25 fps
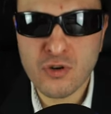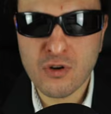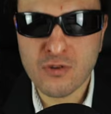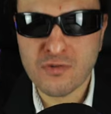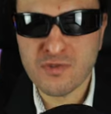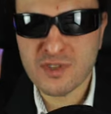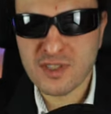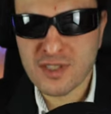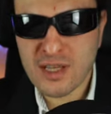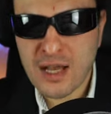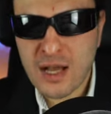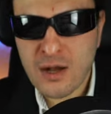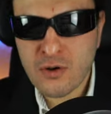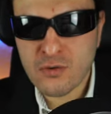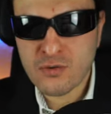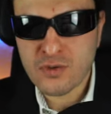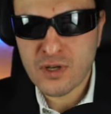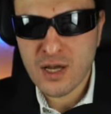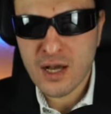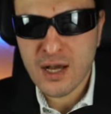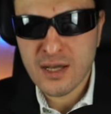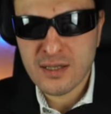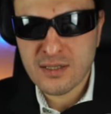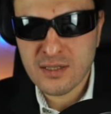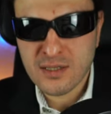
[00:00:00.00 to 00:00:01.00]
of sound
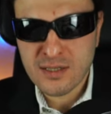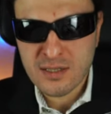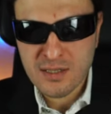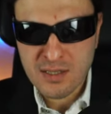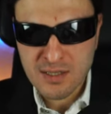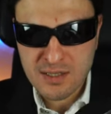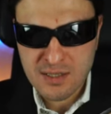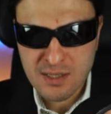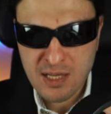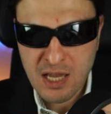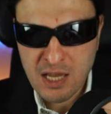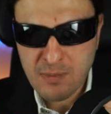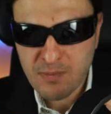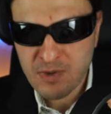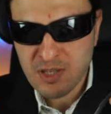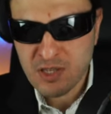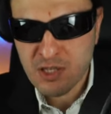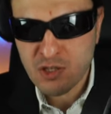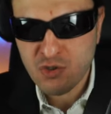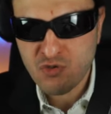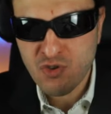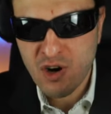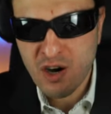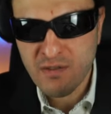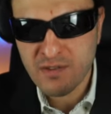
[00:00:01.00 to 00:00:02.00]
as it's escaping
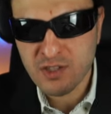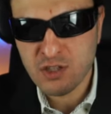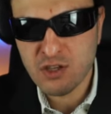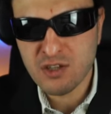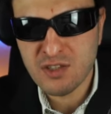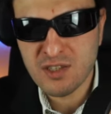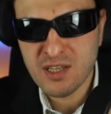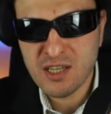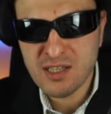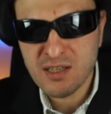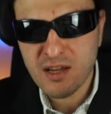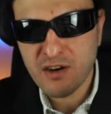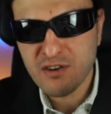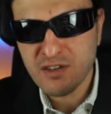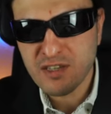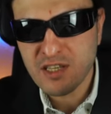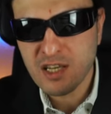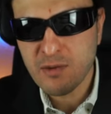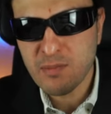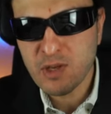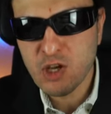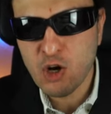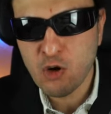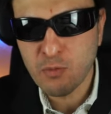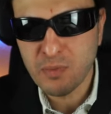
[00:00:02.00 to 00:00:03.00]
the drivers because these are a
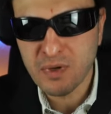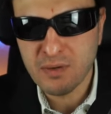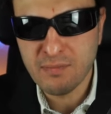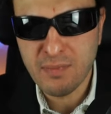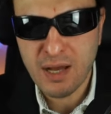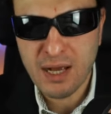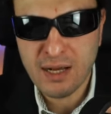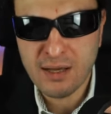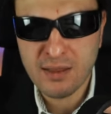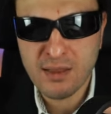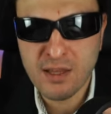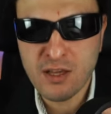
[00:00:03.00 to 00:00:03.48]
semi-open back,